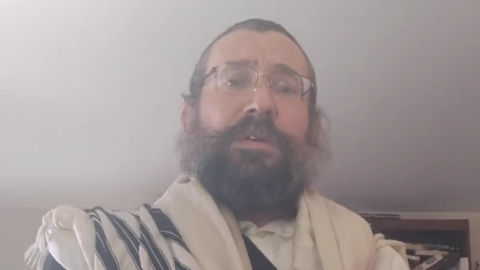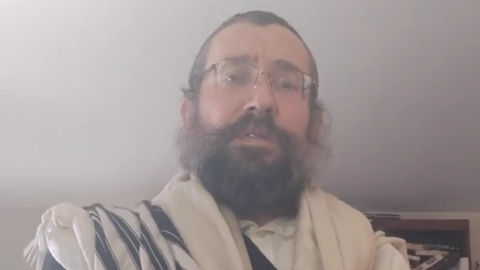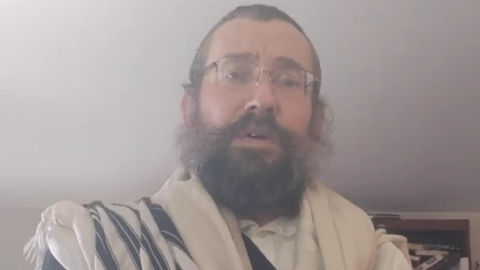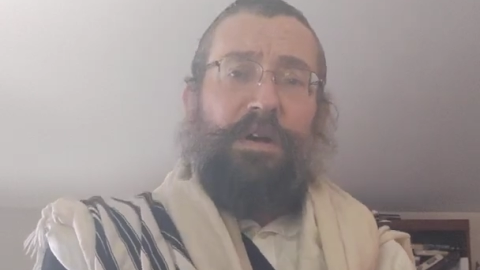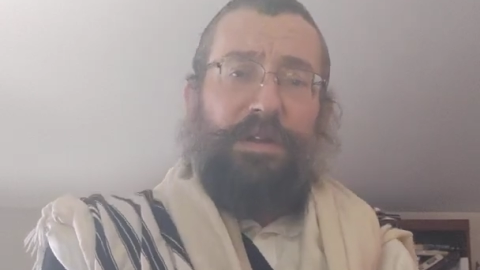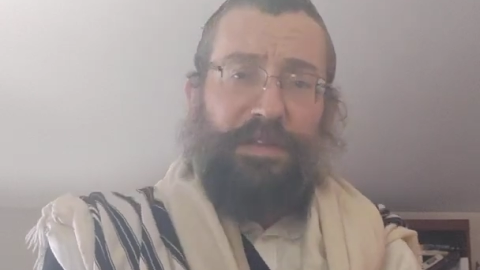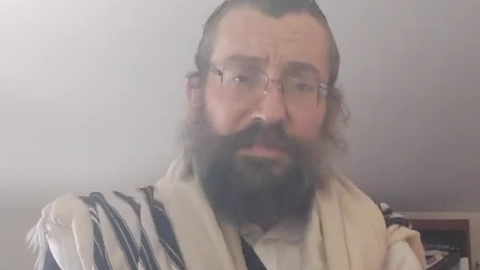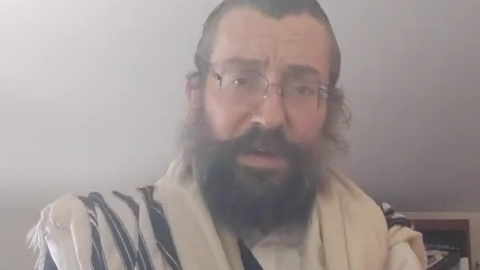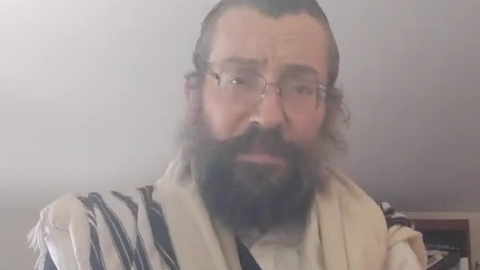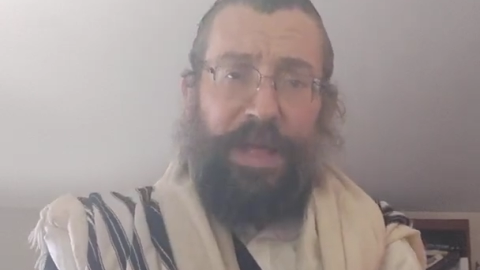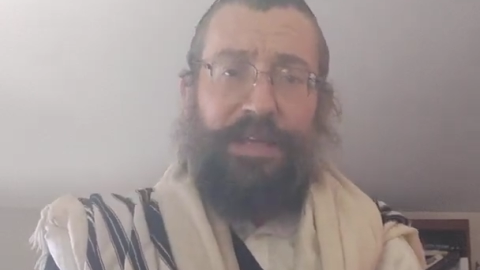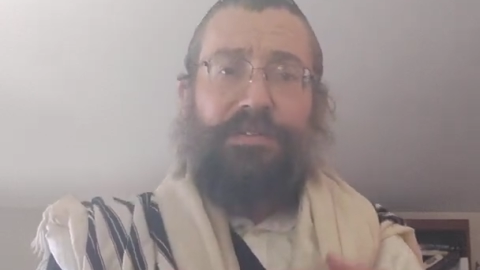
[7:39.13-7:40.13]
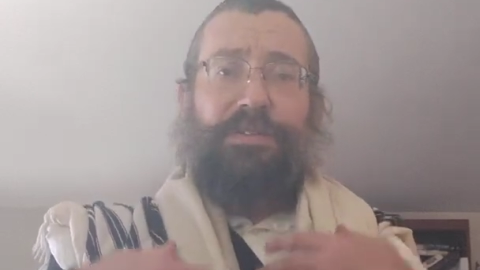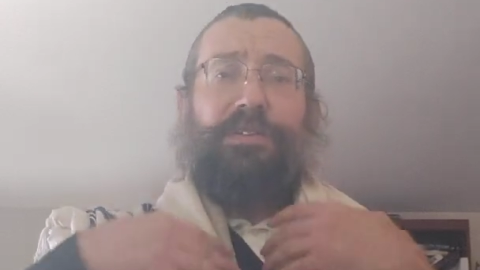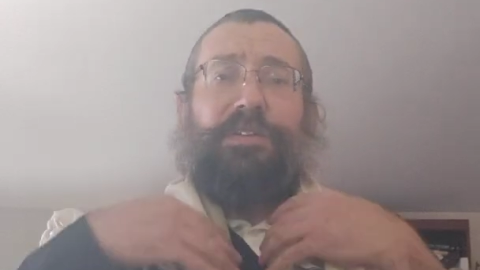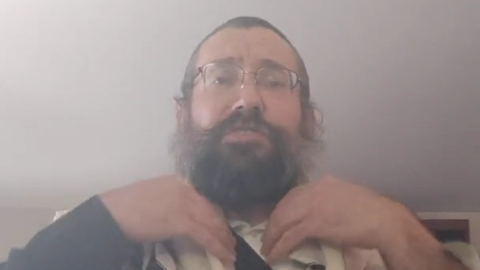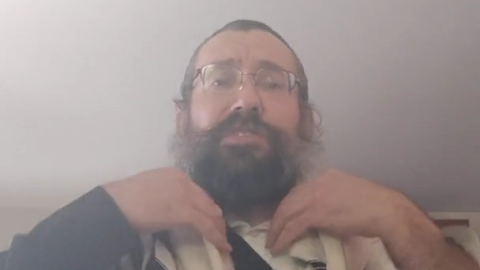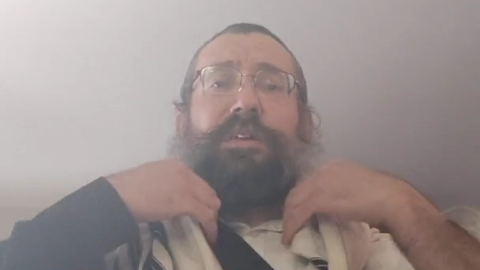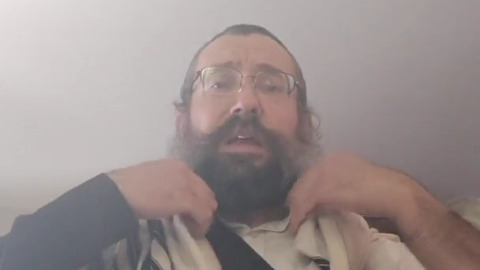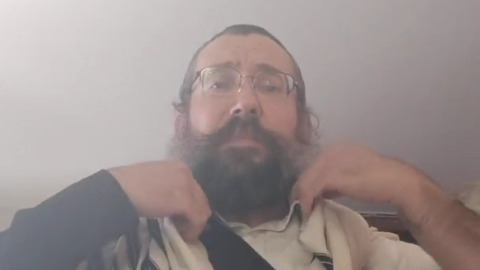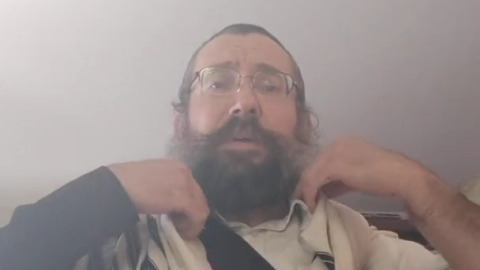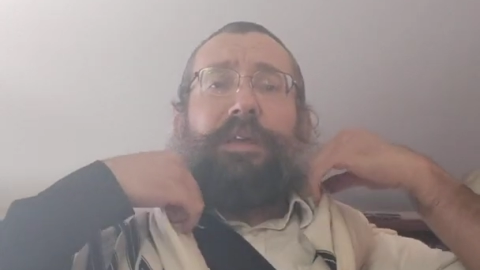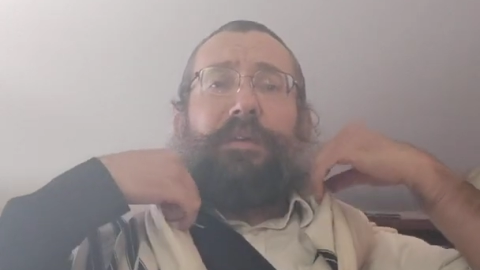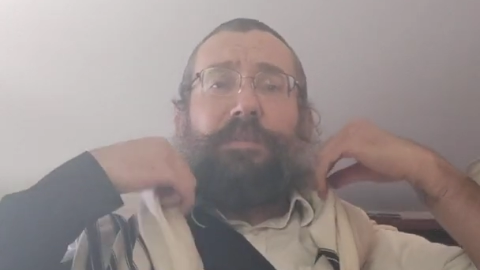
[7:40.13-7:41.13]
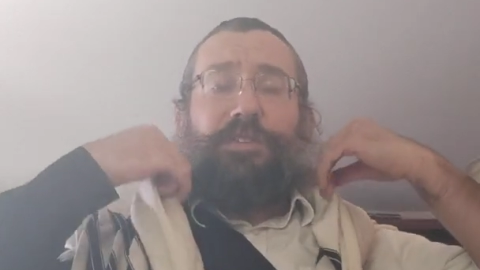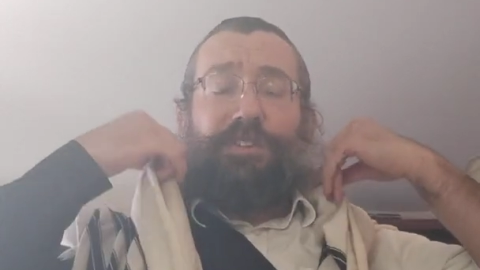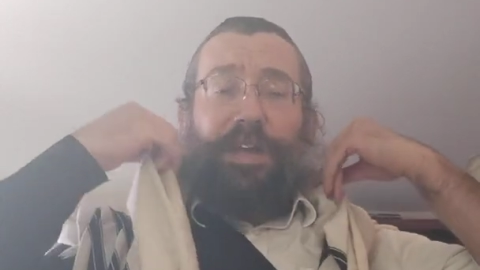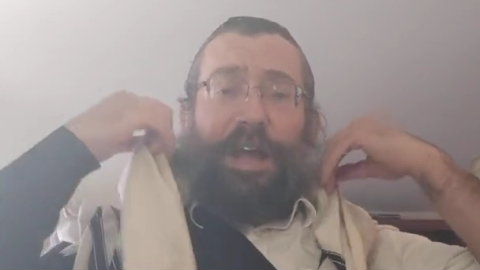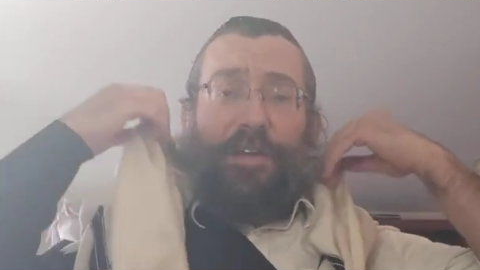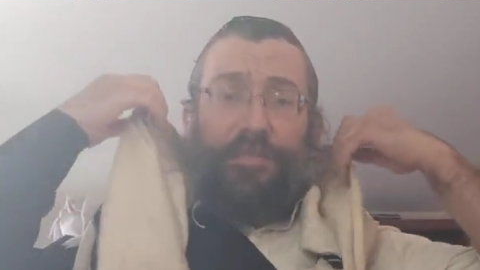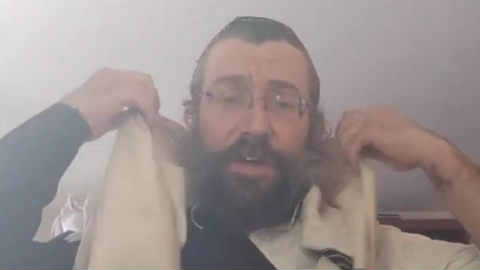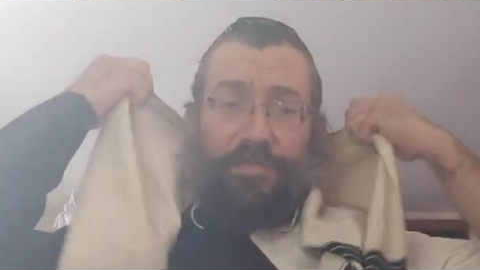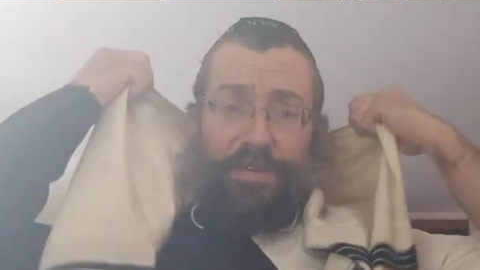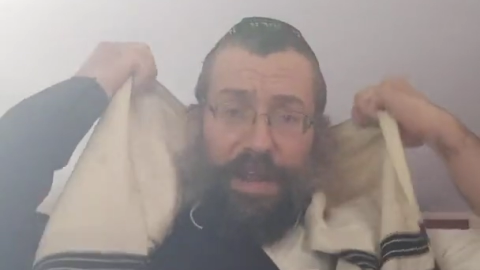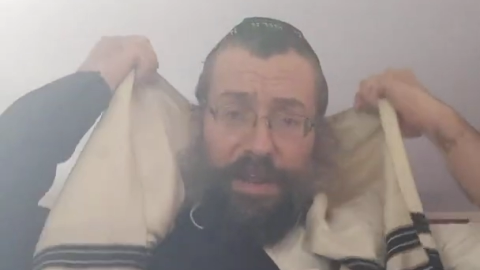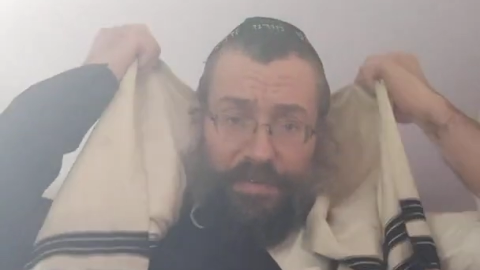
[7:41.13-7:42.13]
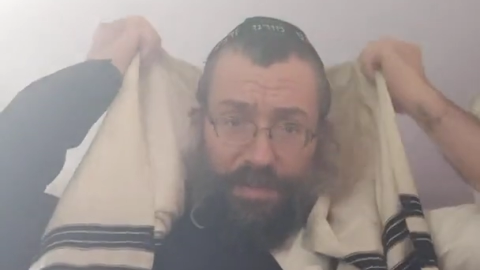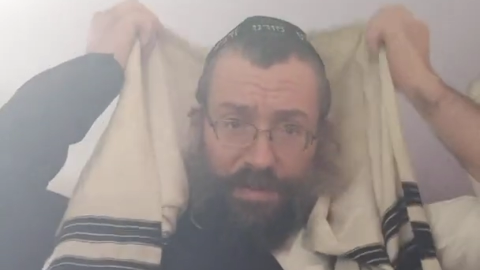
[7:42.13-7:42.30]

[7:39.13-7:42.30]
Long live our Master Teacher Rebbe King Moshiach forever and ever.